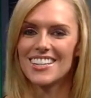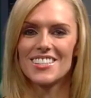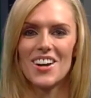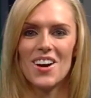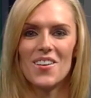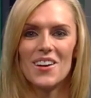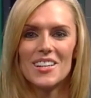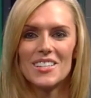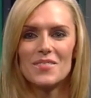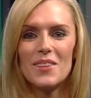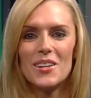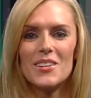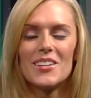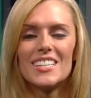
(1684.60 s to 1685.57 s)
as always,
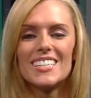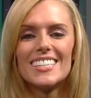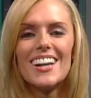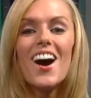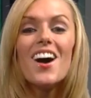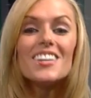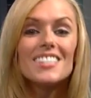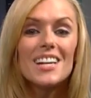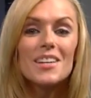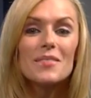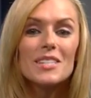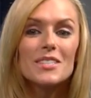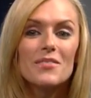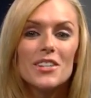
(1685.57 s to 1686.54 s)
but you can see all
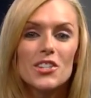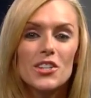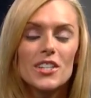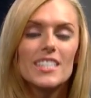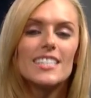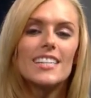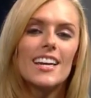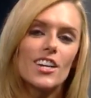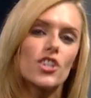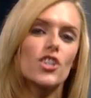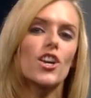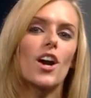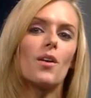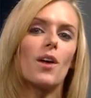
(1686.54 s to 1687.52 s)
segments featured in today's
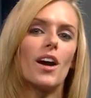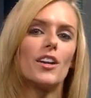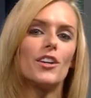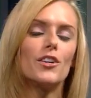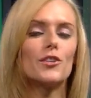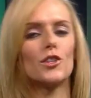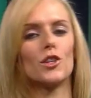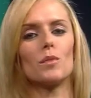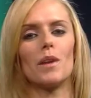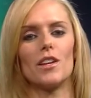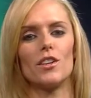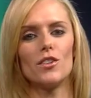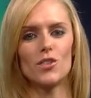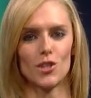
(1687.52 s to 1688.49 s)
show on YouTube
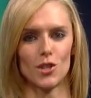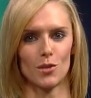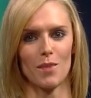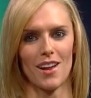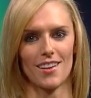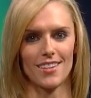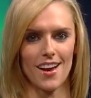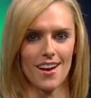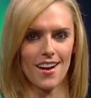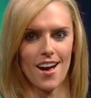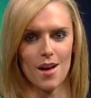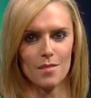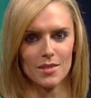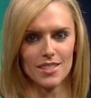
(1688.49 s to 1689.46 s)
at
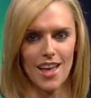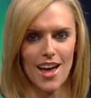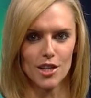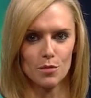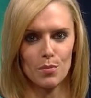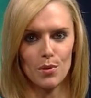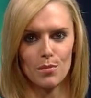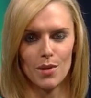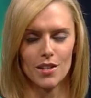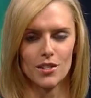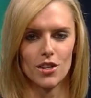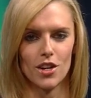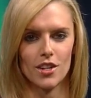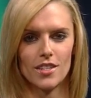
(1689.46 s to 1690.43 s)

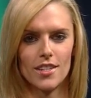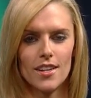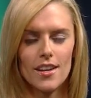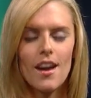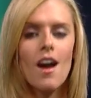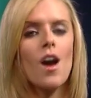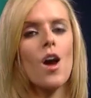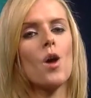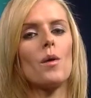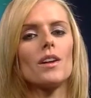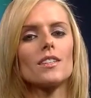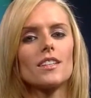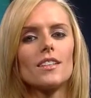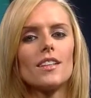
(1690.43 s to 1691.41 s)
youtube.com/boombustrT.
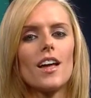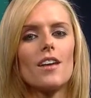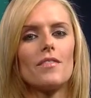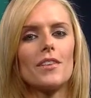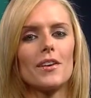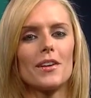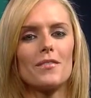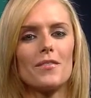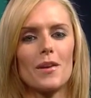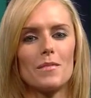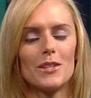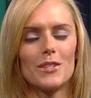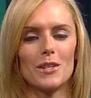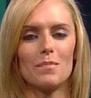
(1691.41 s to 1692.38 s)
We also love hearing
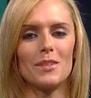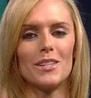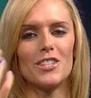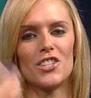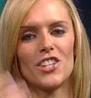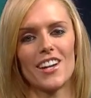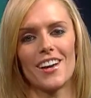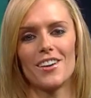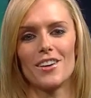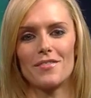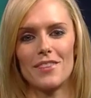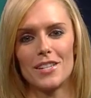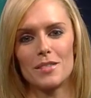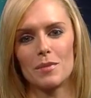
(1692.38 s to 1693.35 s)
from you, so please check out
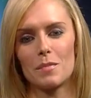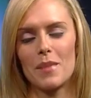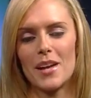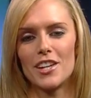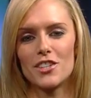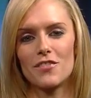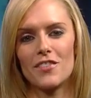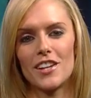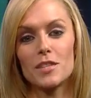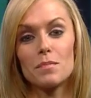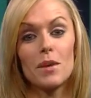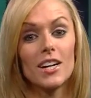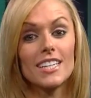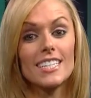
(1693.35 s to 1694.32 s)
our Facebook page,
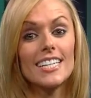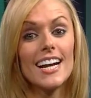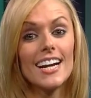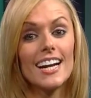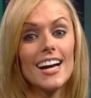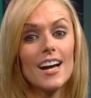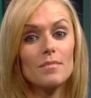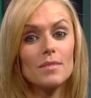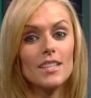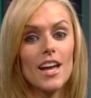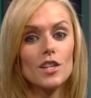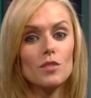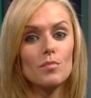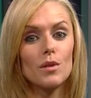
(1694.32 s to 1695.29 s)

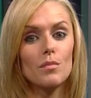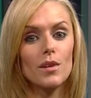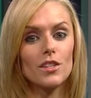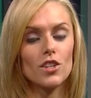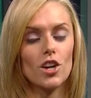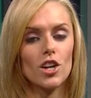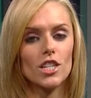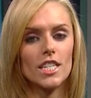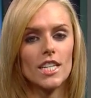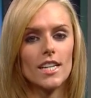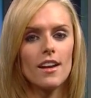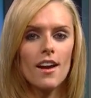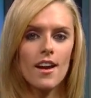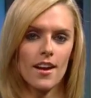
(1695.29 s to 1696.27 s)
facebook.com/boombustrT.
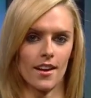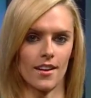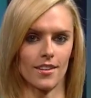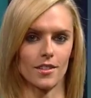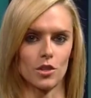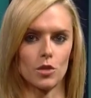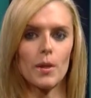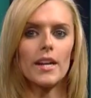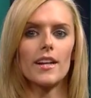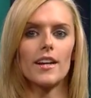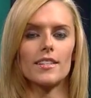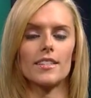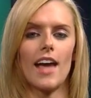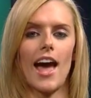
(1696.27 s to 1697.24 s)
You can also tweet at
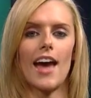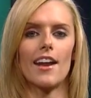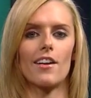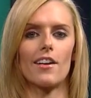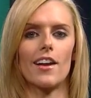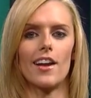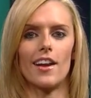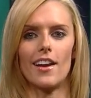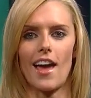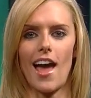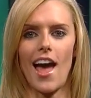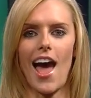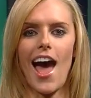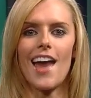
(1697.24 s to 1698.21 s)
us at @AaronAid,
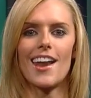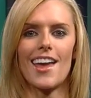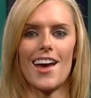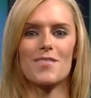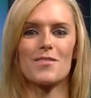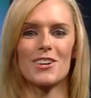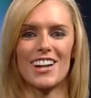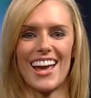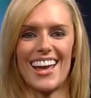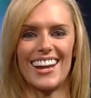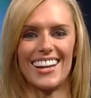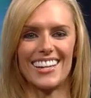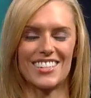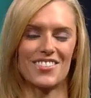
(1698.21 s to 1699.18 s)

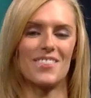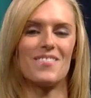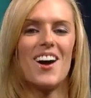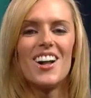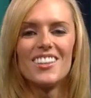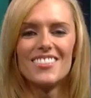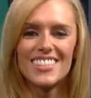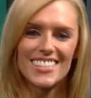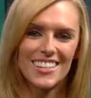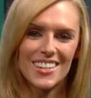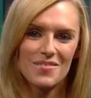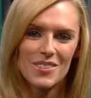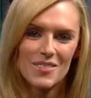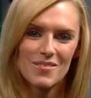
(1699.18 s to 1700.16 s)
@EdwardNH. From all of us
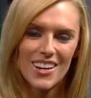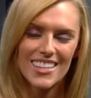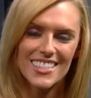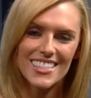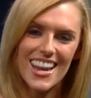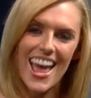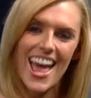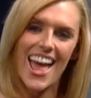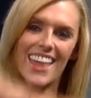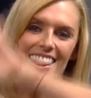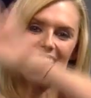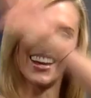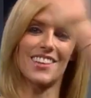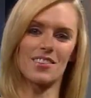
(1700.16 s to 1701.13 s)
here at Boom Bust,
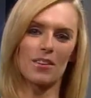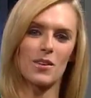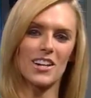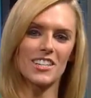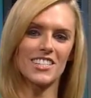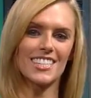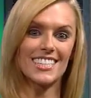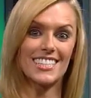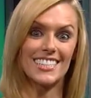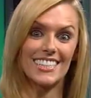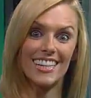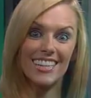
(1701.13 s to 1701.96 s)
thank you for watching. See you